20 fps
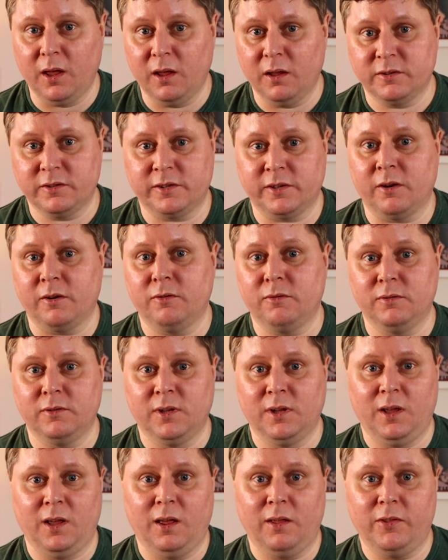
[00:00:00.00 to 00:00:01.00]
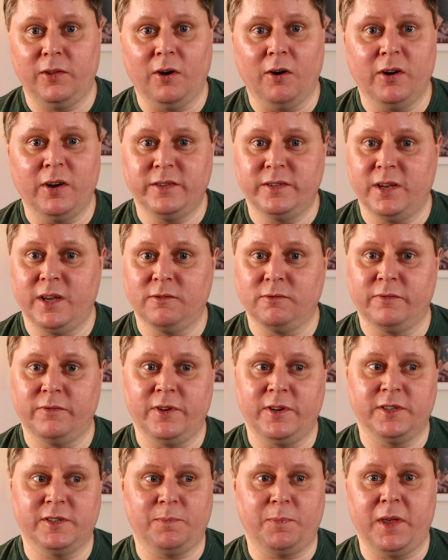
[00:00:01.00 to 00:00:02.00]
So the idea of
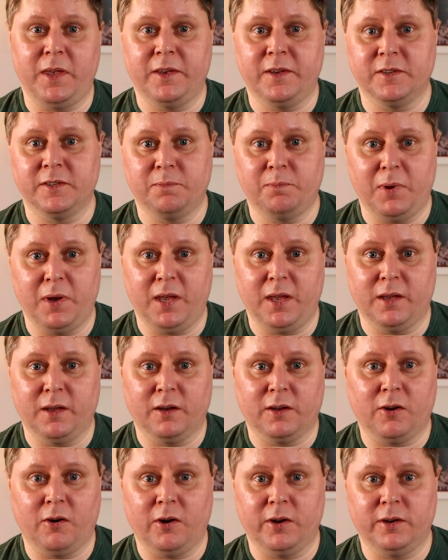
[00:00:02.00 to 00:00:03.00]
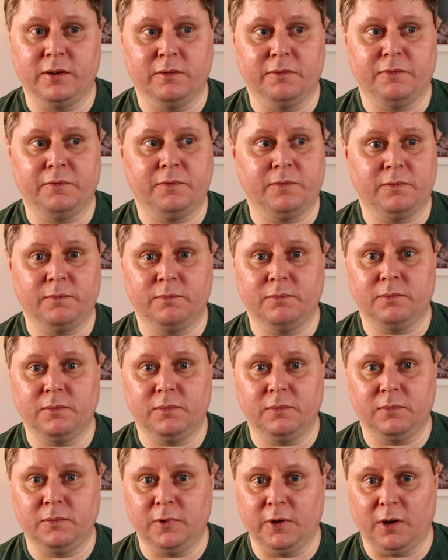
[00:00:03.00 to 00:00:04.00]
these speakers being a kind of
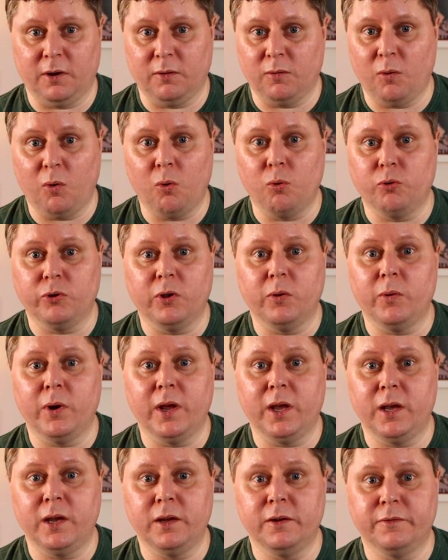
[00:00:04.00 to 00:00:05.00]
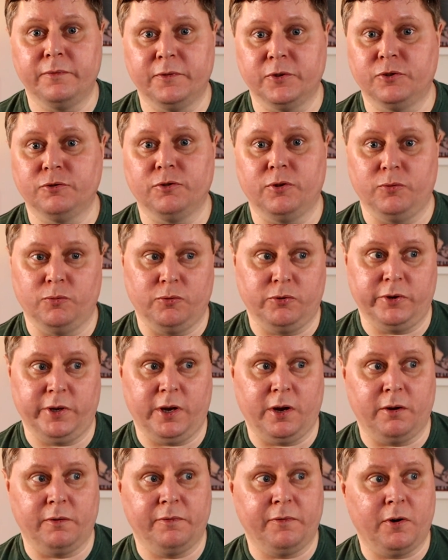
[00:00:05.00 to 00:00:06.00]
all you need for true
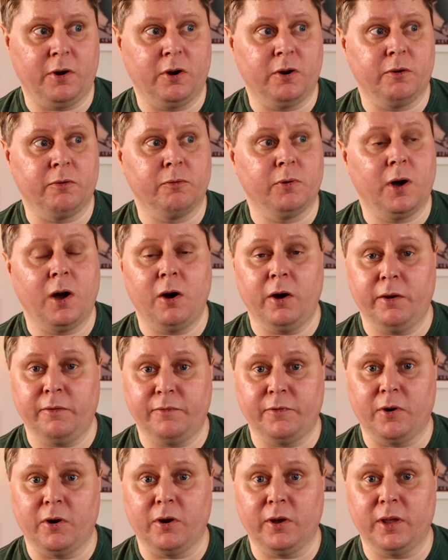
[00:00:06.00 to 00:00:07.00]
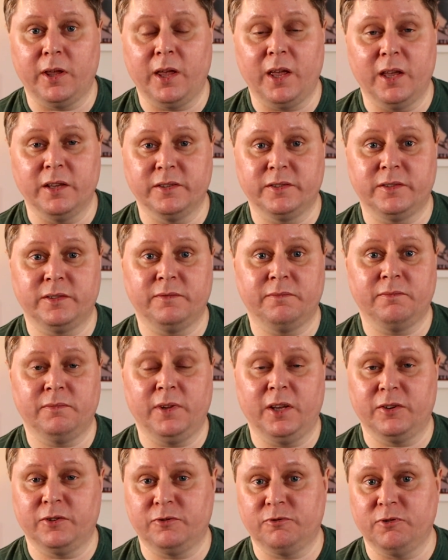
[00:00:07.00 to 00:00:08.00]
audiophile hi-fi is
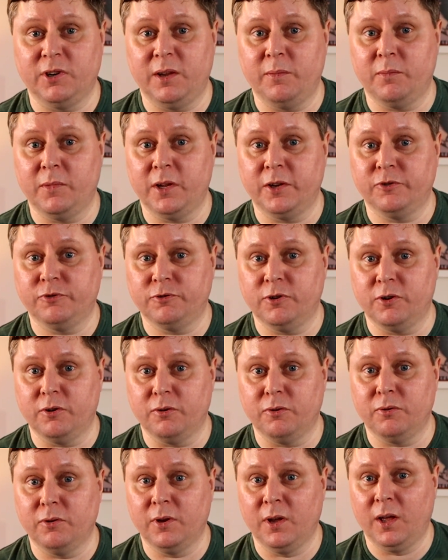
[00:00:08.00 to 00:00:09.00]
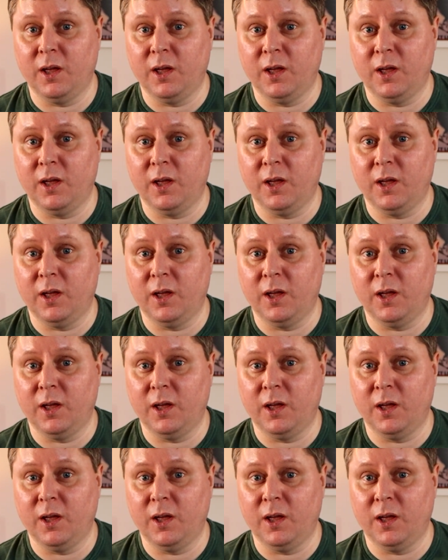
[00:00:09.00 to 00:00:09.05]
extremely true.